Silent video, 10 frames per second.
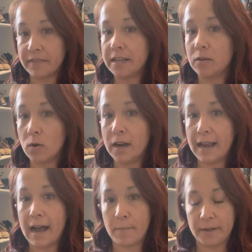in what
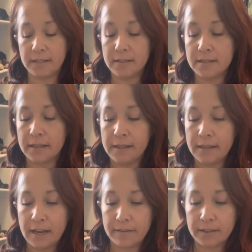happened.
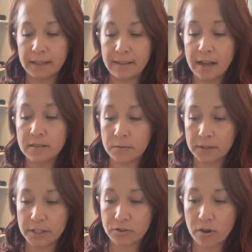I feel like that's
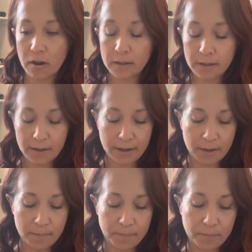really strong
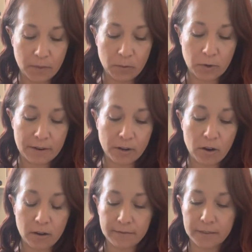in whatever
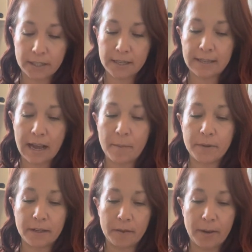conflict has
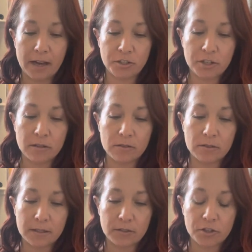happened in the past.
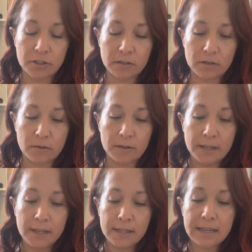She's also
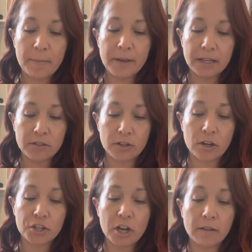tapping into
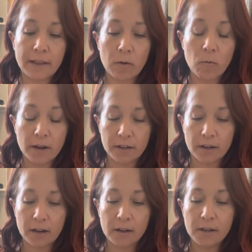her childlike
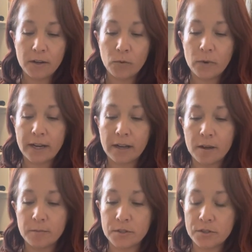wonder when it
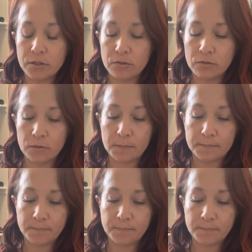comes to